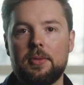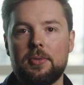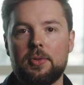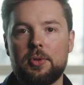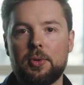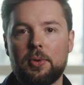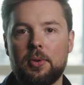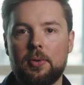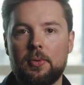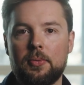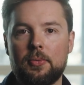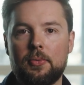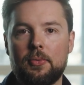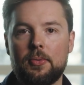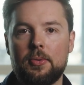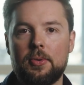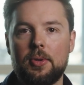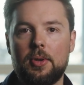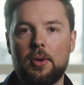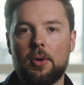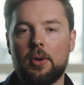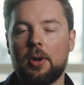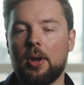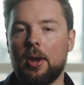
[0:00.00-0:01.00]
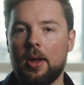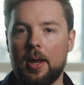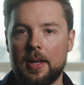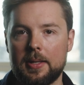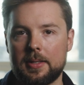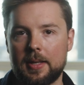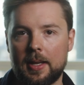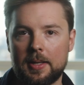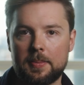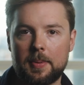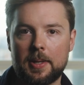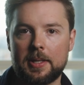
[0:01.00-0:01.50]
sort of your
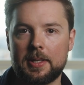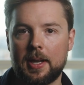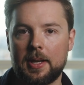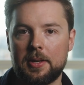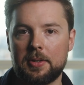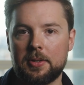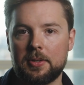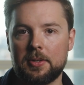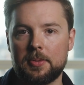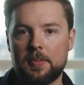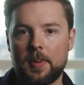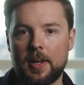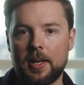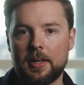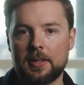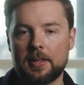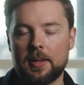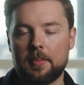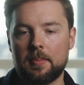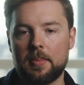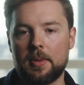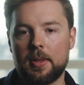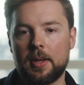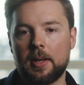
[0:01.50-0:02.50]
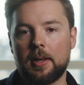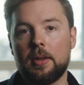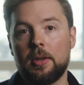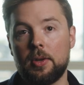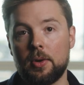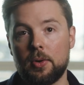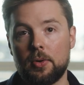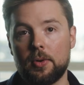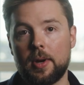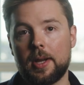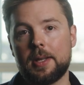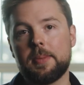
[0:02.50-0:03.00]
client's expectations being something,
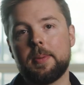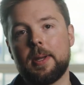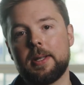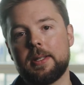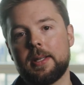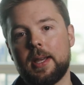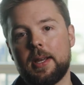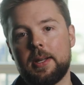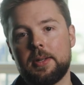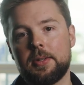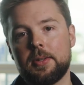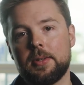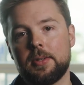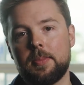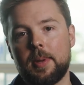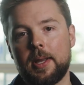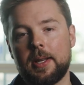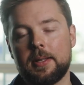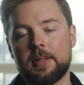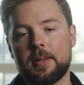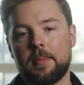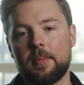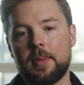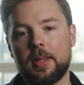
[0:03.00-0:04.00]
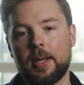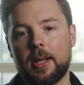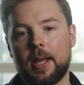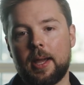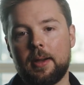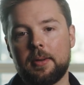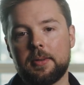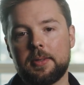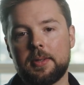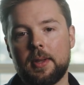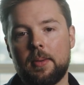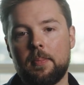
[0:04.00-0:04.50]
your expectations being something
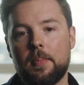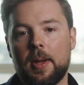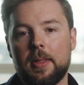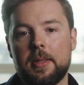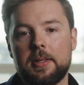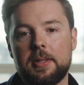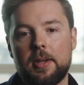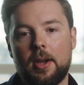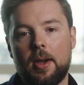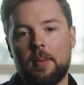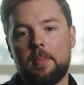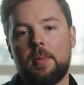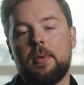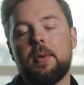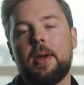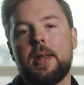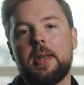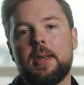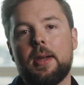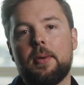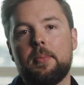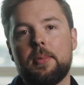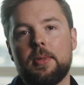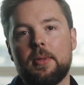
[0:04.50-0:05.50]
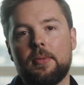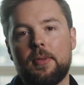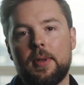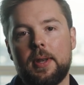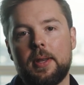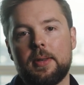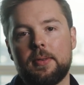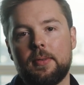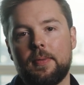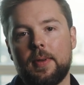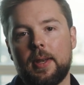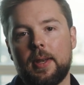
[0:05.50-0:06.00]
else, and by the time you end up with a finished